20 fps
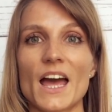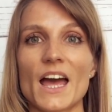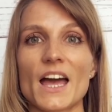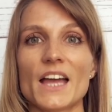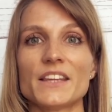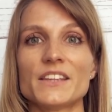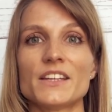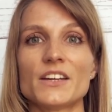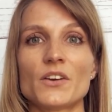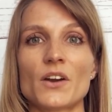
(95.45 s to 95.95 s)

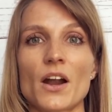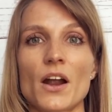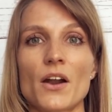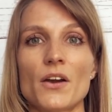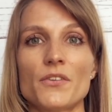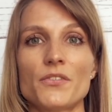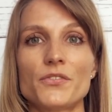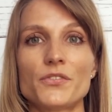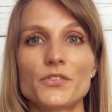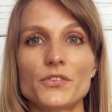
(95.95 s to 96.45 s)
And there
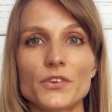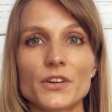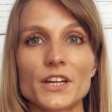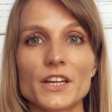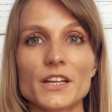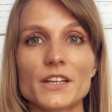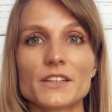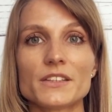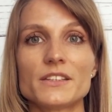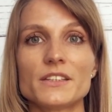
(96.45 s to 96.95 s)
are
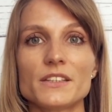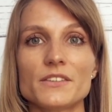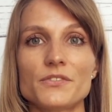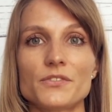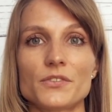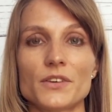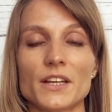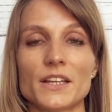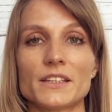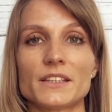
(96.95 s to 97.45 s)
three
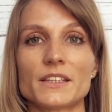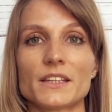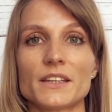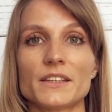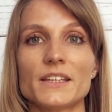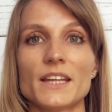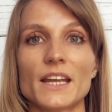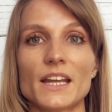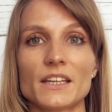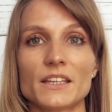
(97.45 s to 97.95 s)
different
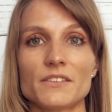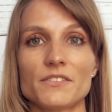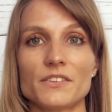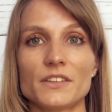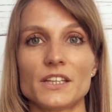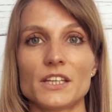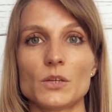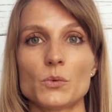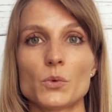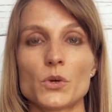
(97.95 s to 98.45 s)
negative
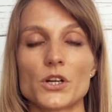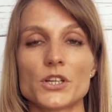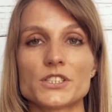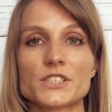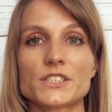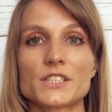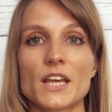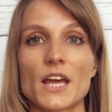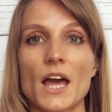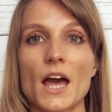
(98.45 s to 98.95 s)

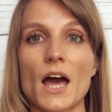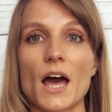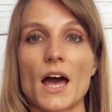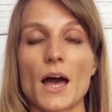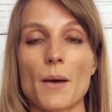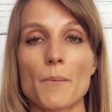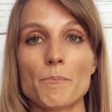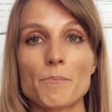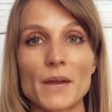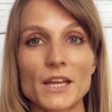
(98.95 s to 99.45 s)
keywords
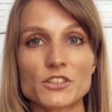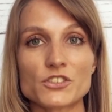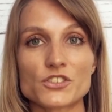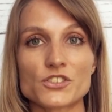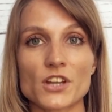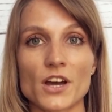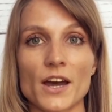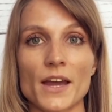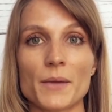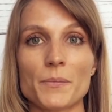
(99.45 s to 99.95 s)
uh, match
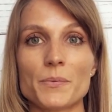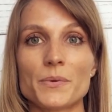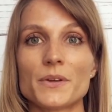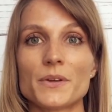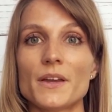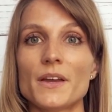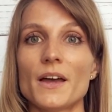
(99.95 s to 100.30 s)
type.